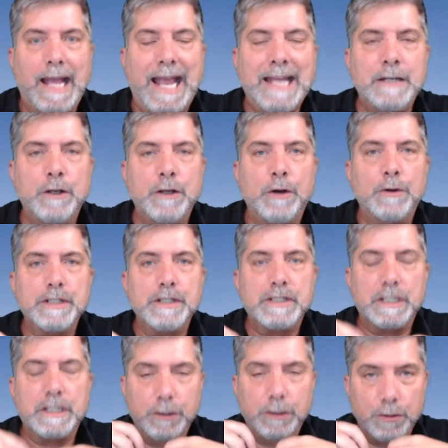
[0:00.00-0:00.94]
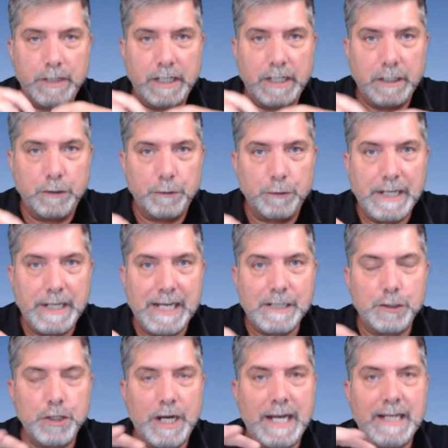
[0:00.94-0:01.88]
And notice that you can
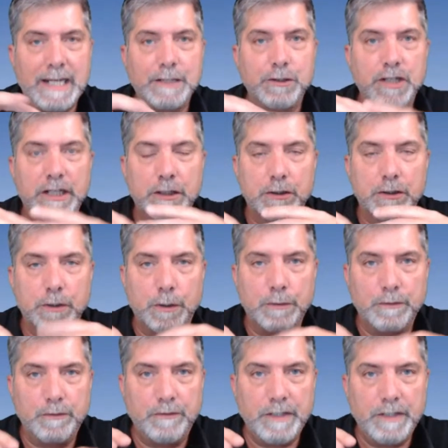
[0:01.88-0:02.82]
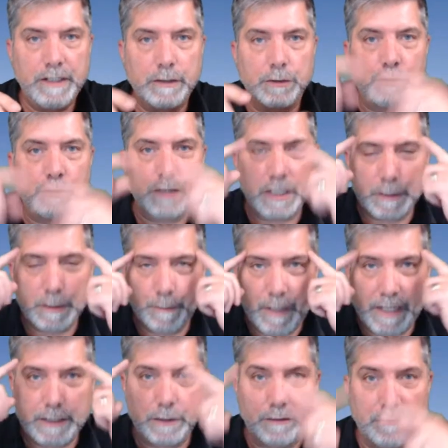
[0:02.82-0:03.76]
create change in your own field just
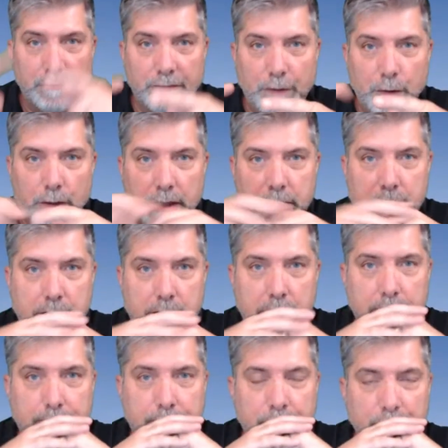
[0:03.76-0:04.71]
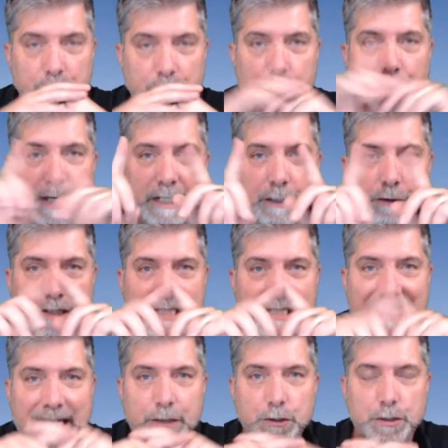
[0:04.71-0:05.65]
by your focus, just by your
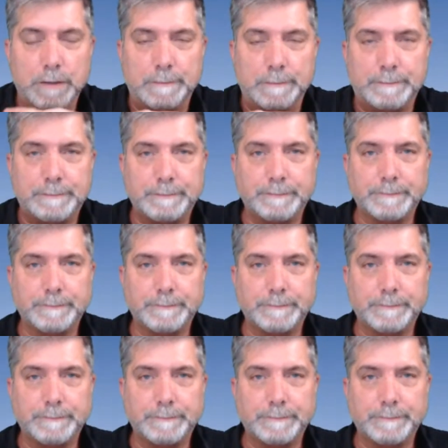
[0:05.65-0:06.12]
attention.